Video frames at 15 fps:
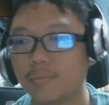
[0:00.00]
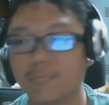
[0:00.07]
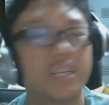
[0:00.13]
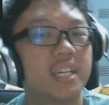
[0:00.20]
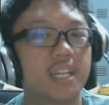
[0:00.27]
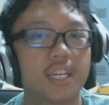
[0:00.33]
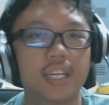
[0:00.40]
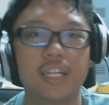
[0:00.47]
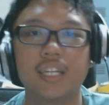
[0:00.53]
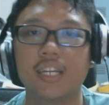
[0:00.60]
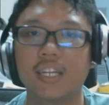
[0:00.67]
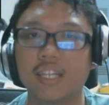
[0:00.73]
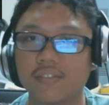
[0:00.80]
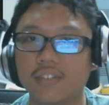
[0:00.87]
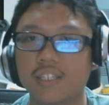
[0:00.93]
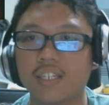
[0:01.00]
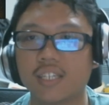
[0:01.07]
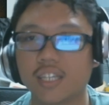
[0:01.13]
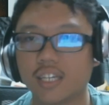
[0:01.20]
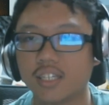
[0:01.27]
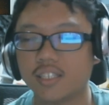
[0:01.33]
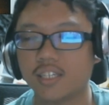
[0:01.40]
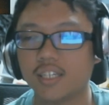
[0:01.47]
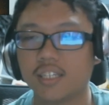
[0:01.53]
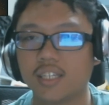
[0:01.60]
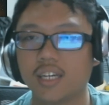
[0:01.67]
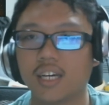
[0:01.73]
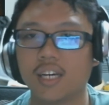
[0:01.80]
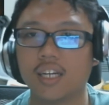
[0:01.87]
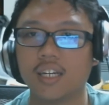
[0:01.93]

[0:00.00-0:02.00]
pitted and everything else like that.